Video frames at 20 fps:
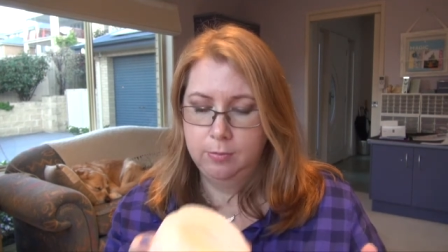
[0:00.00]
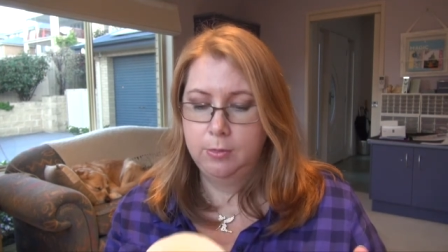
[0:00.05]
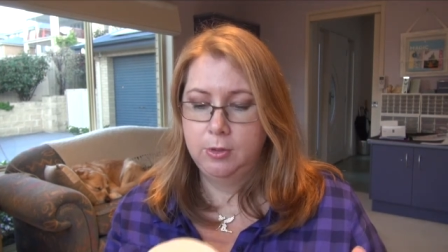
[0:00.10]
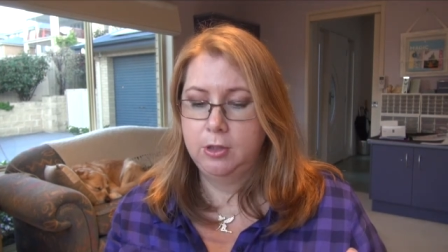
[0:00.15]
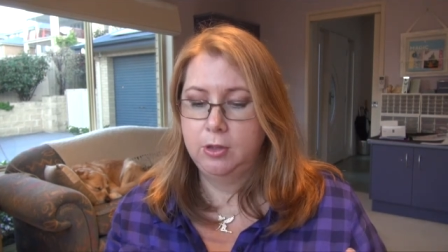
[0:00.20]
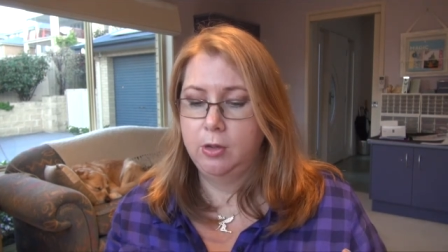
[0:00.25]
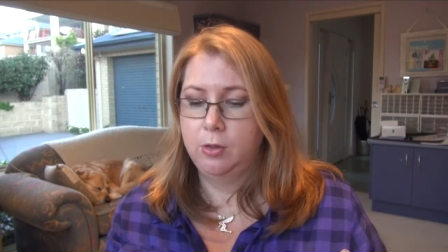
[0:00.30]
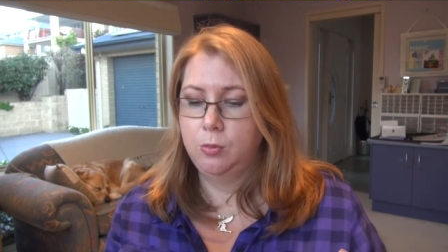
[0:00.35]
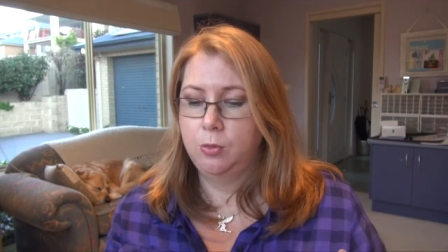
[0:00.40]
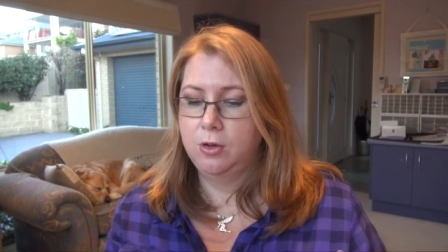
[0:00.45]
you
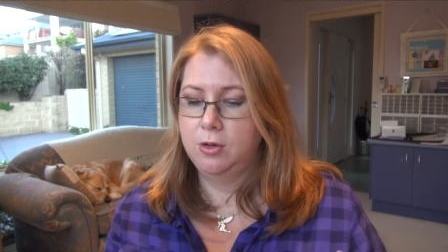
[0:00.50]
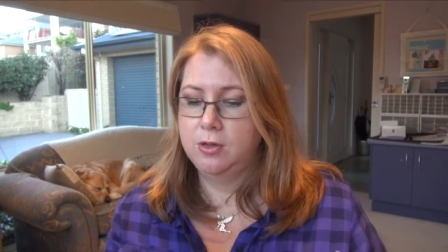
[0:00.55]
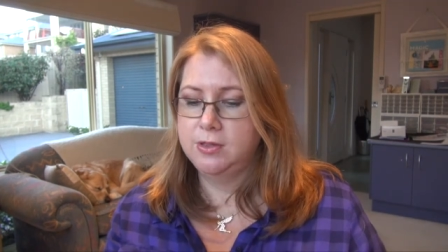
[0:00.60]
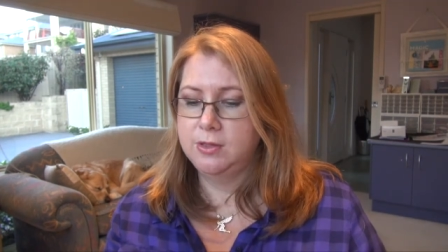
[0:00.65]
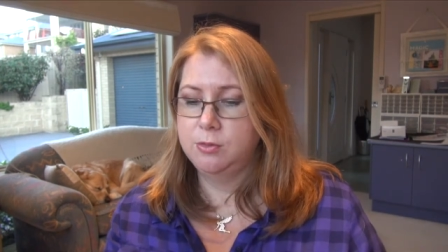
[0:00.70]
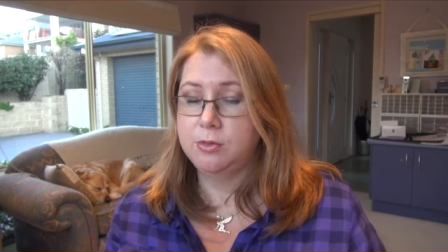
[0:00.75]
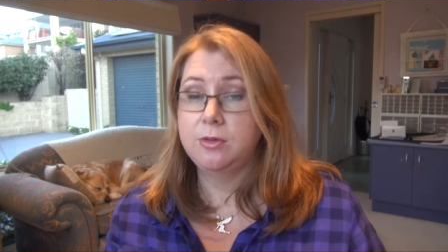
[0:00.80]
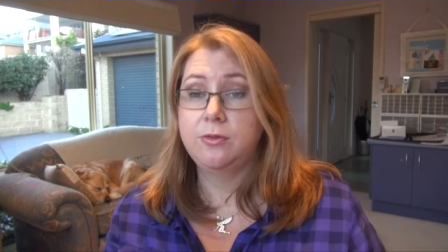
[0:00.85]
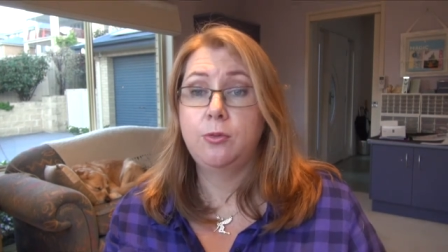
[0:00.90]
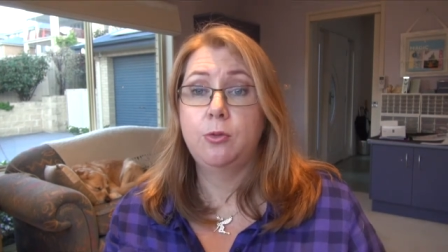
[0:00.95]
know it was,
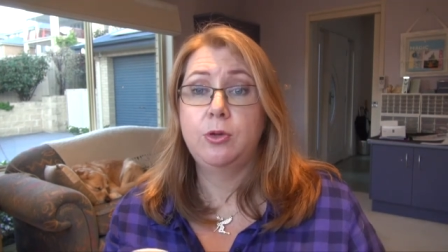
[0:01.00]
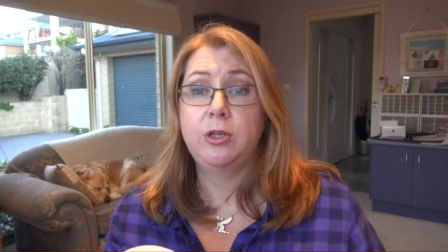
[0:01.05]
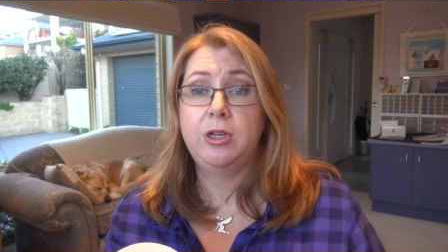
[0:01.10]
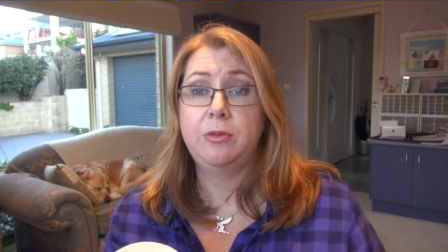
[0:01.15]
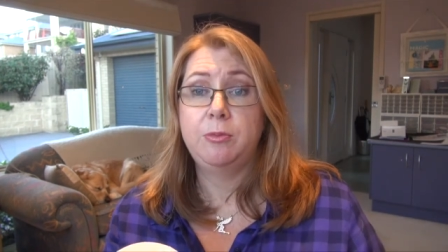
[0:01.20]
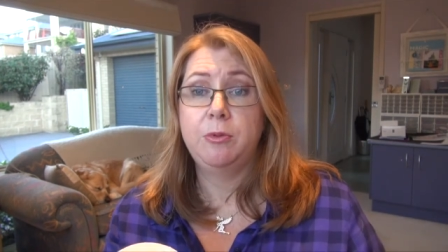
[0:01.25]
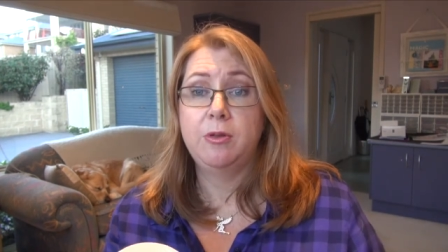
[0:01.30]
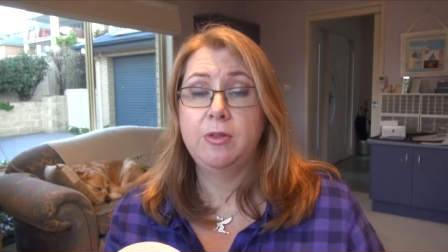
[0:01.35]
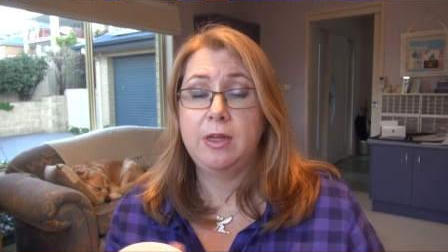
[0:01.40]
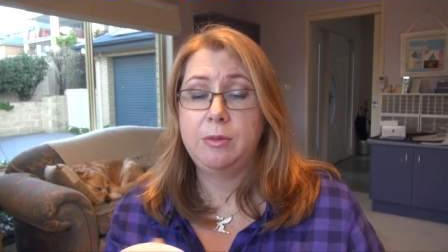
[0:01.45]
It was a
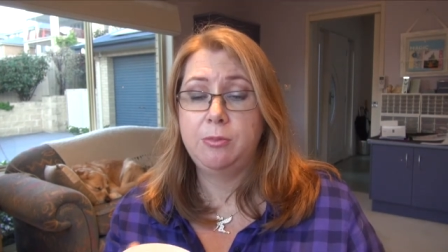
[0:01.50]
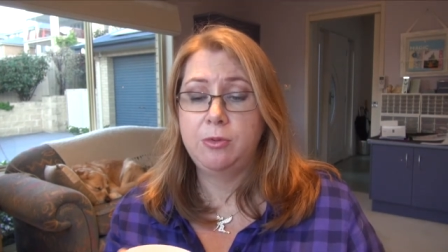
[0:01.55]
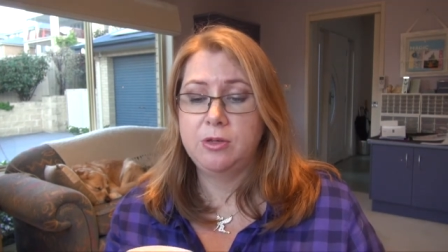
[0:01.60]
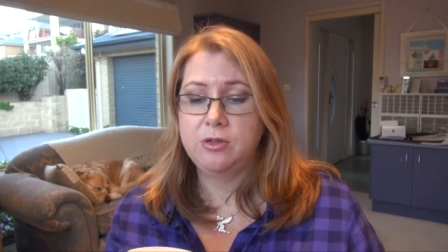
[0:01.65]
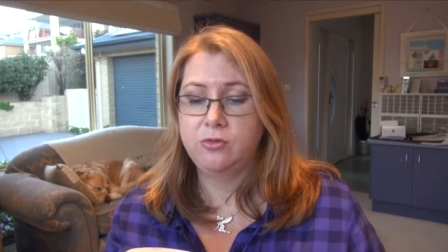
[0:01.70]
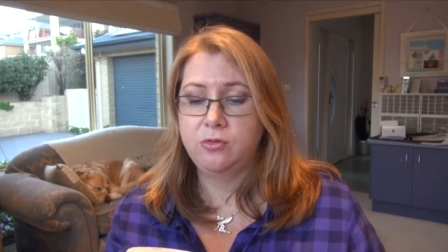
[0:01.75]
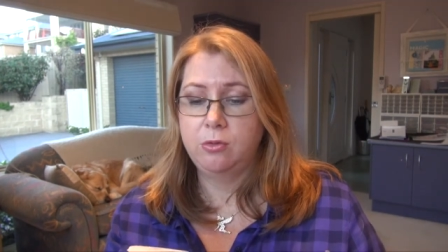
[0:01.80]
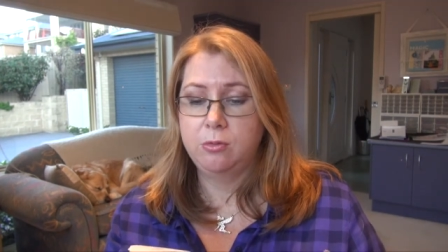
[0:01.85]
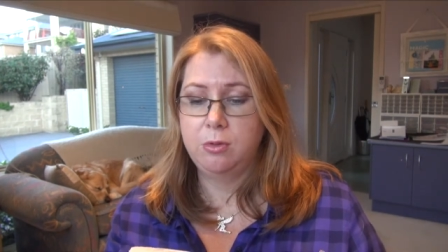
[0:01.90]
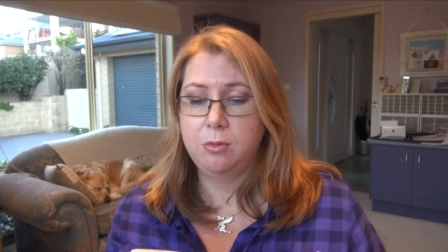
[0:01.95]
40th birthday
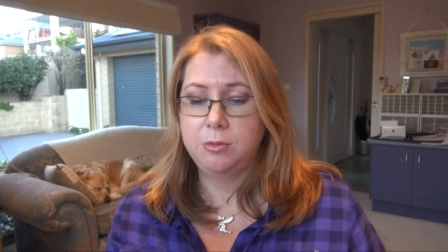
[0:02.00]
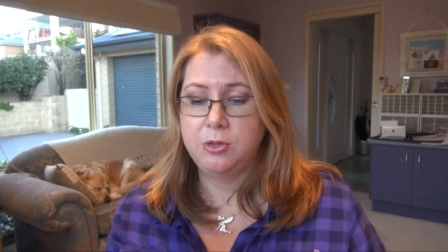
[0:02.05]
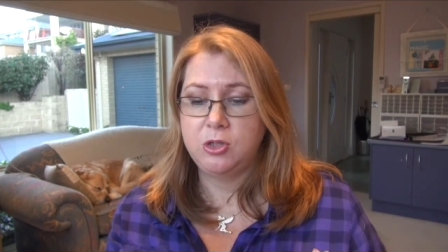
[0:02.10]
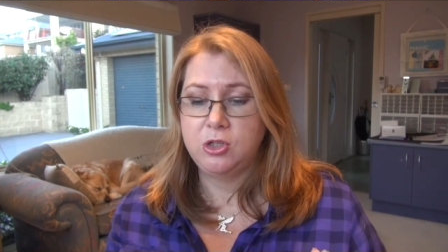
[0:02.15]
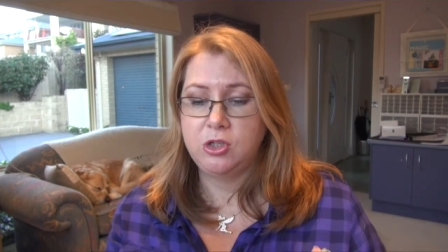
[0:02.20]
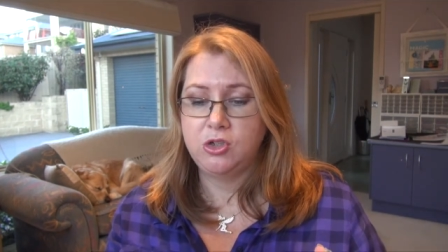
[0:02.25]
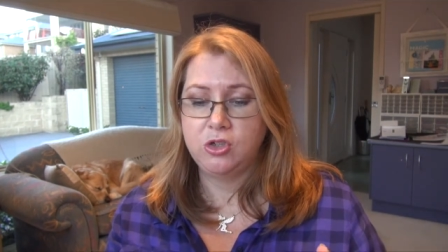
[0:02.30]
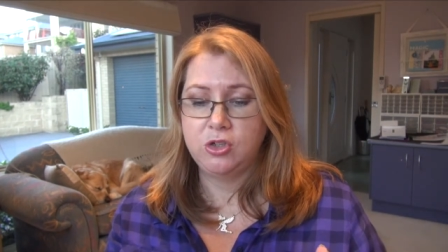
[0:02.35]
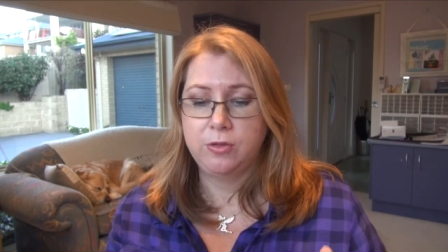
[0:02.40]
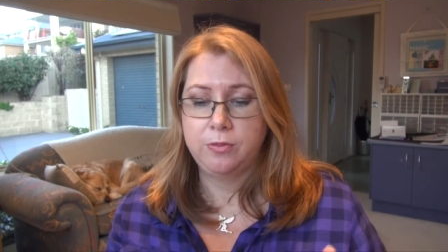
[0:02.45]
present from my
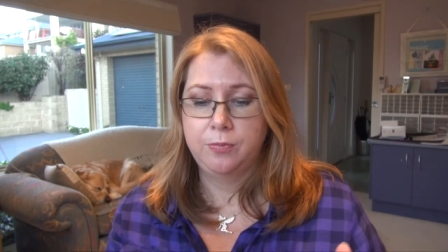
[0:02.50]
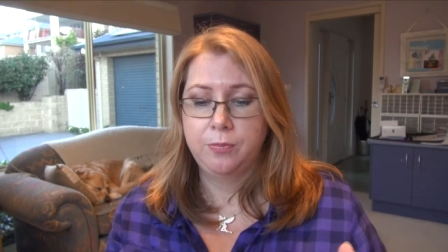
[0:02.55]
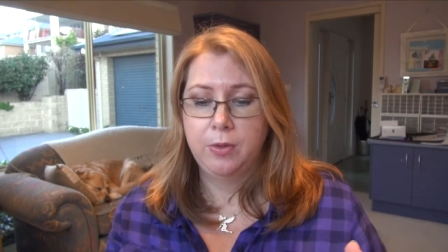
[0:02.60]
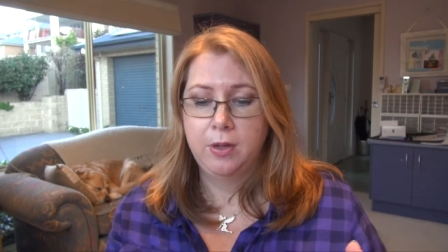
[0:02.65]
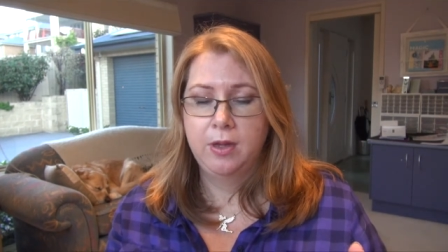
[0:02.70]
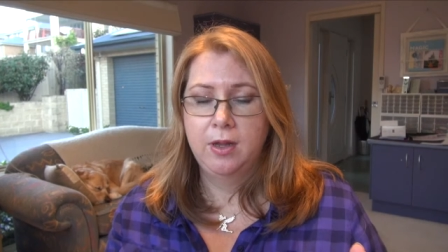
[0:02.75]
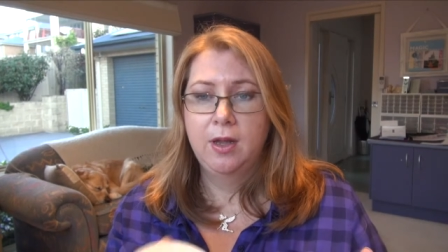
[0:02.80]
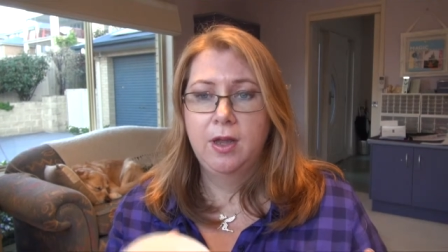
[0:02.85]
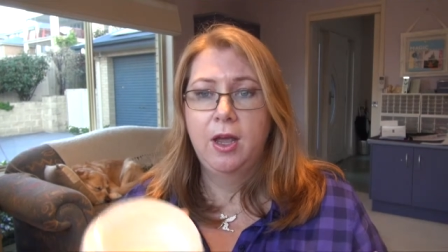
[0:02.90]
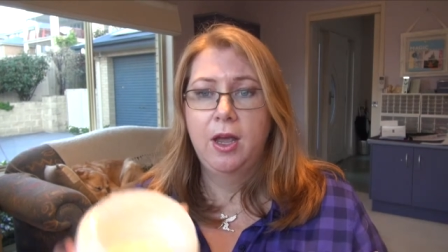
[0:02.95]
beautician.
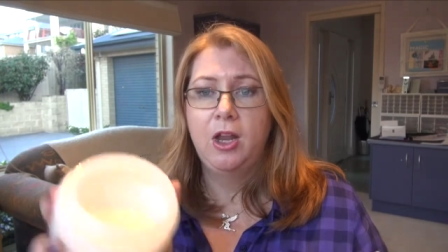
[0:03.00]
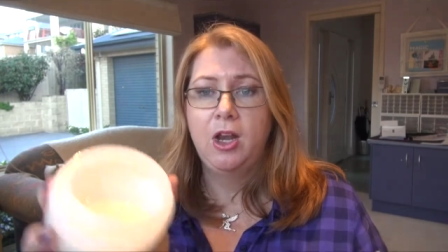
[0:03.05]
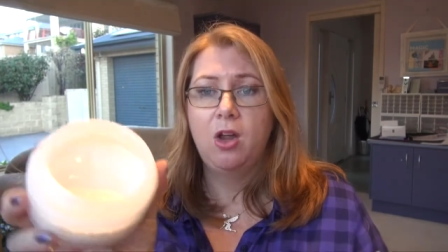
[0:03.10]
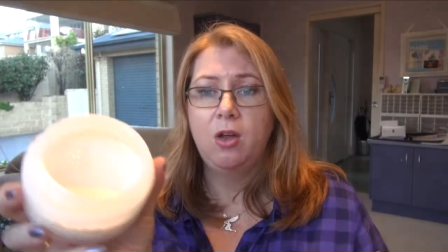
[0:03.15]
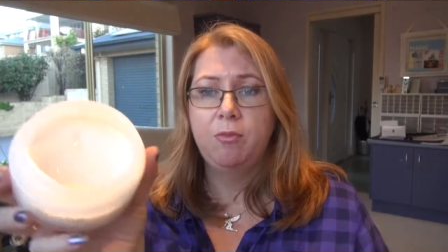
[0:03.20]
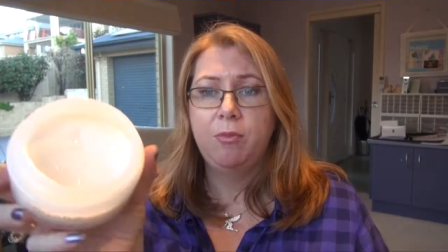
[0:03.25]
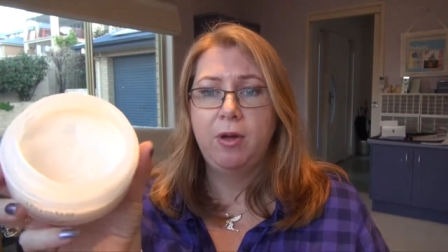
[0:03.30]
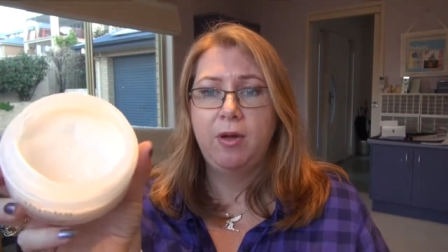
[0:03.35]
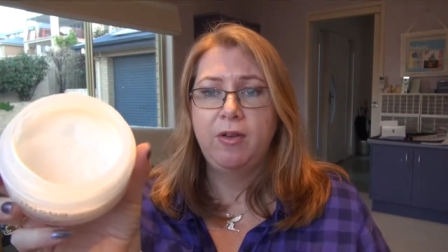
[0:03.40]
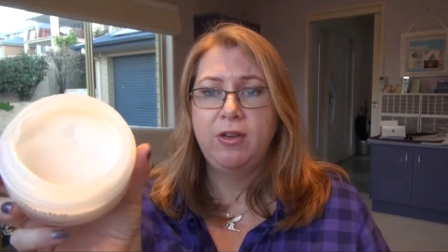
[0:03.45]
And
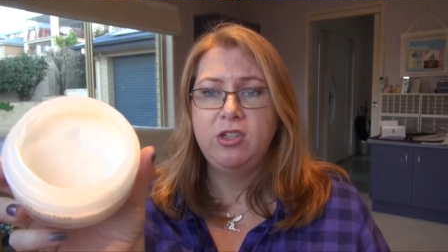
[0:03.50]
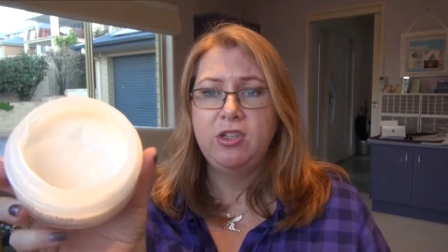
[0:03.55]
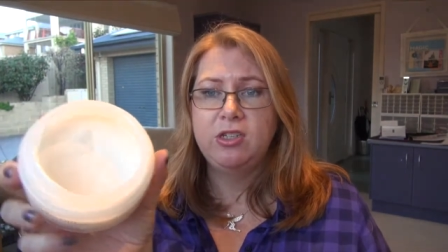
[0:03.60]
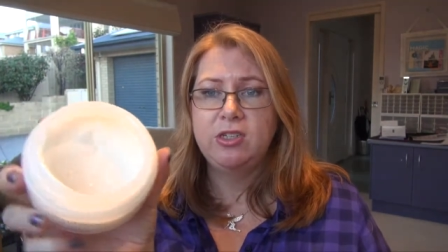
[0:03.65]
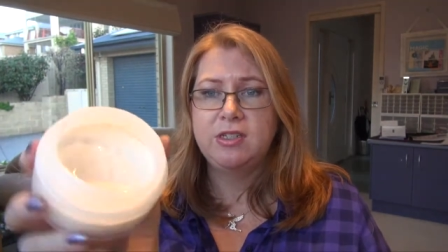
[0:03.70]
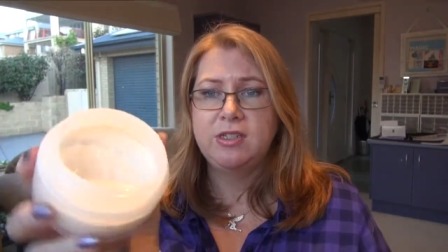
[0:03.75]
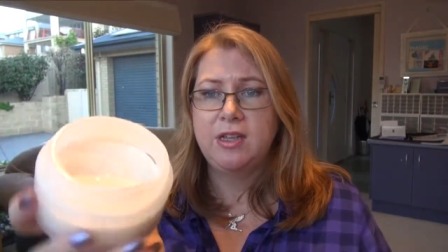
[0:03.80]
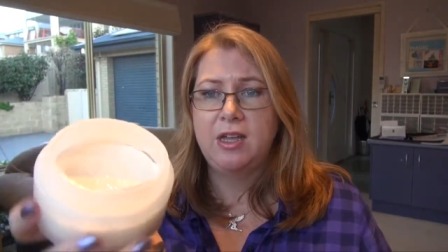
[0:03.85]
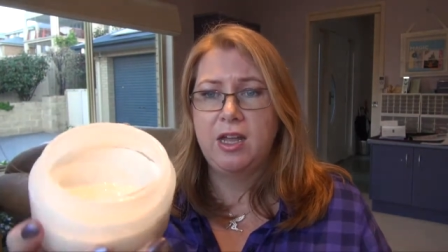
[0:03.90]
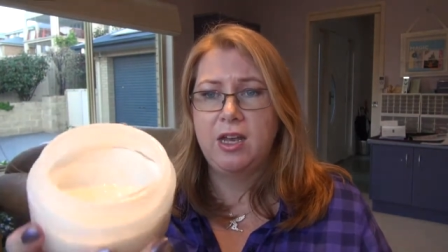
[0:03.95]
I've, I've, actually
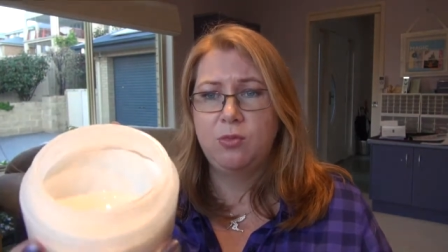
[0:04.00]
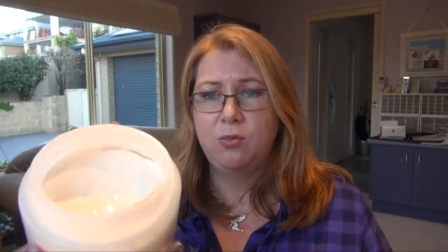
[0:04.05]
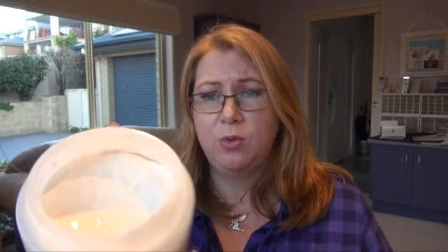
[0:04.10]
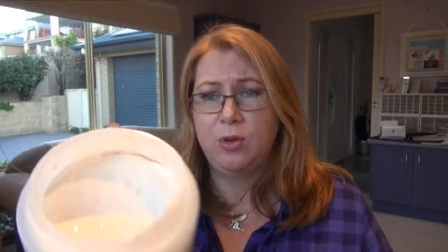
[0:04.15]
just started